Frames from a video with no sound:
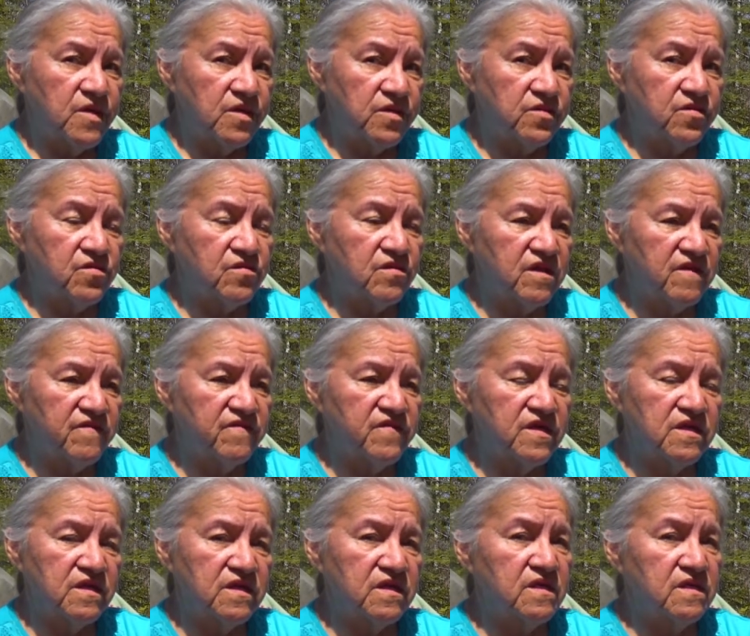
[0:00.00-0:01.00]
you're
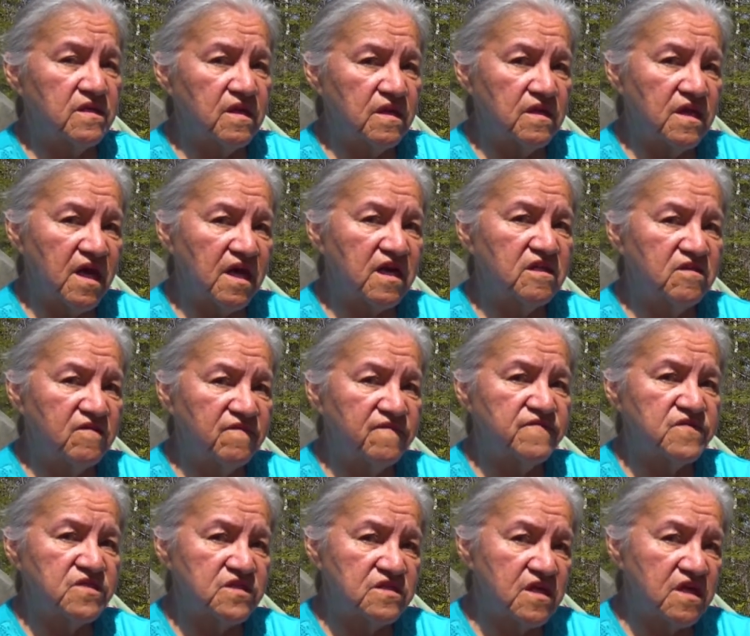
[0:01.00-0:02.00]
living in a negative
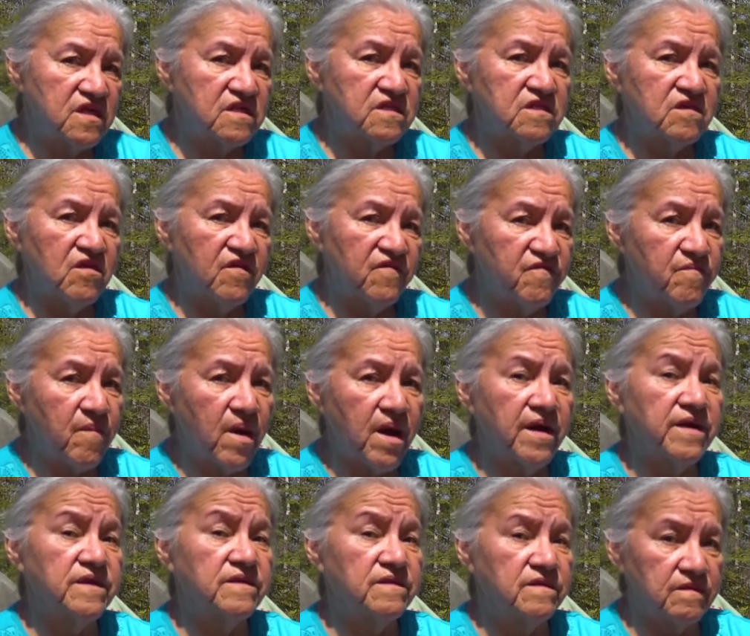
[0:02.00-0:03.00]
state of
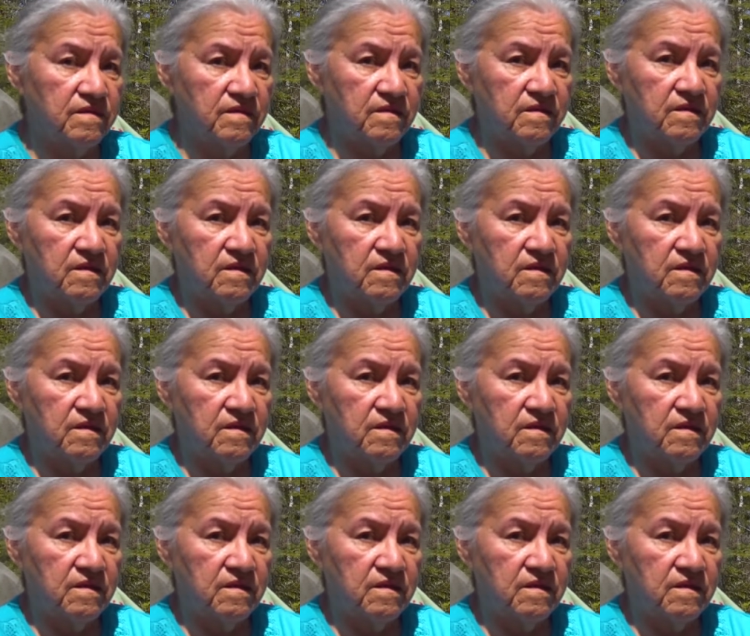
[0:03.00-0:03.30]
mind.